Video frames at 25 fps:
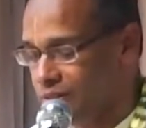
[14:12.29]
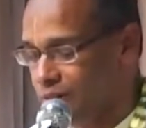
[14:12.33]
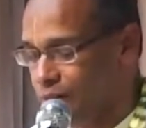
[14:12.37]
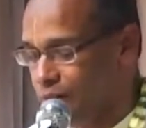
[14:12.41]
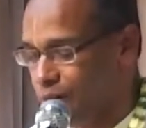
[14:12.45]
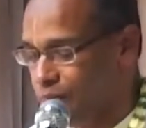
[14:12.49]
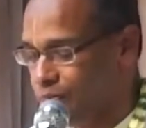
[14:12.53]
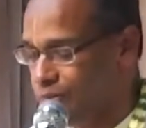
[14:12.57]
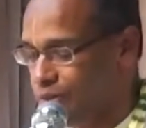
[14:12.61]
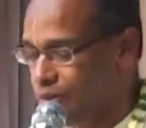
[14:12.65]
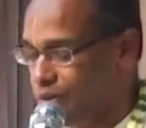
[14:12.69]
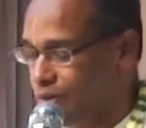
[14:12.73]

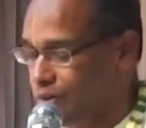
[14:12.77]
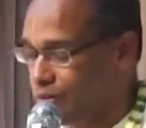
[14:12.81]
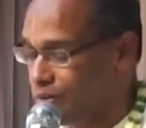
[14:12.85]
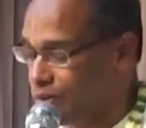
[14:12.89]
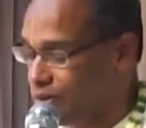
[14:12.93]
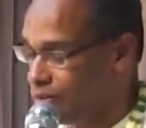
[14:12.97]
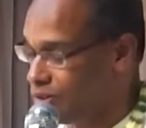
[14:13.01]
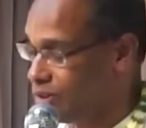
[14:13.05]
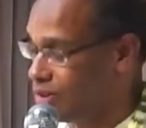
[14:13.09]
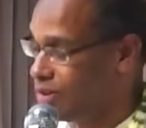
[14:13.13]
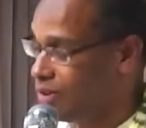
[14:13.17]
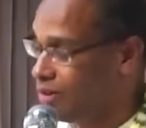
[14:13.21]
of the
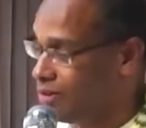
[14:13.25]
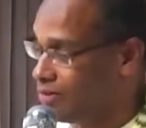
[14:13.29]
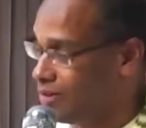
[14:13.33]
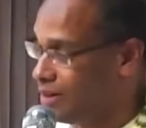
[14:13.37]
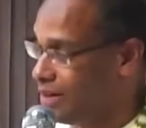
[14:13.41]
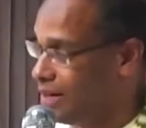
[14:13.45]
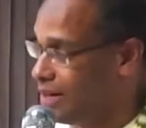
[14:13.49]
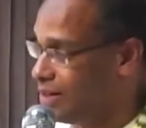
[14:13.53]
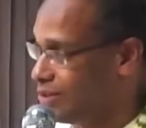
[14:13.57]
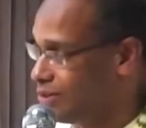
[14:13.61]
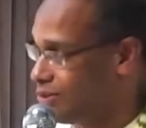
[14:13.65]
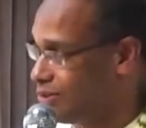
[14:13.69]
original
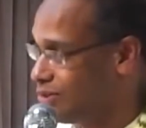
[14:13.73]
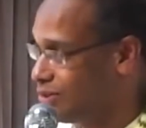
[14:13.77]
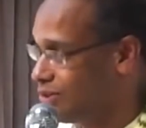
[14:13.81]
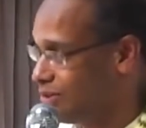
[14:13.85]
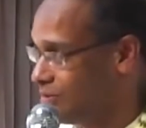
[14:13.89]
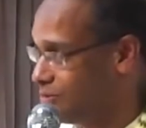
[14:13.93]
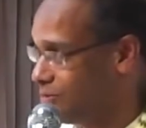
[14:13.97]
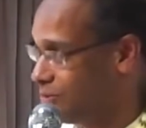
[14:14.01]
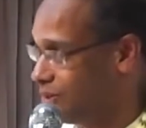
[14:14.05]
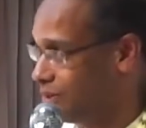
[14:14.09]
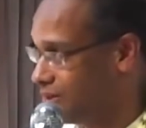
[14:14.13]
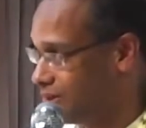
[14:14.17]

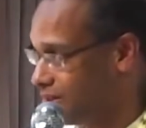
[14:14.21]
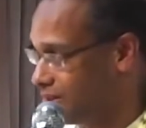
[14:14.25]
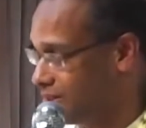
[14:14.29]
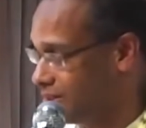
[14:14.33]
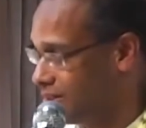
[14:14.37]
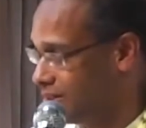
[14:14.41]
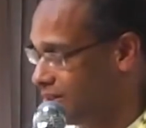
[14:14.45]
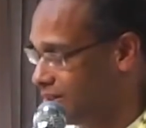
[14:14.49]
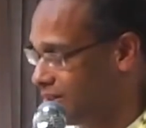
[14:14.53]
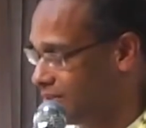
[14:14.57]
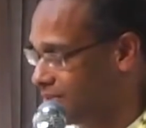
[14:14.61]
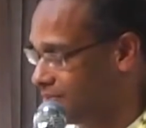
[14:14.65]
relationship with
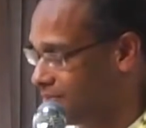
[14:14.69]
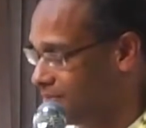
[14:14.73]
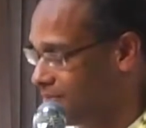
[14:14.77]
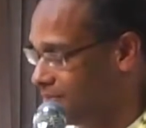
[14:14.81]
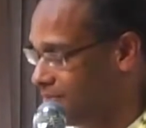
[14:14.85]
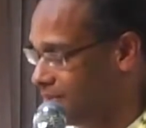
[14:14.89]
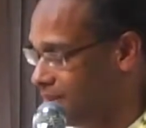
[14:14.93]
Krishna,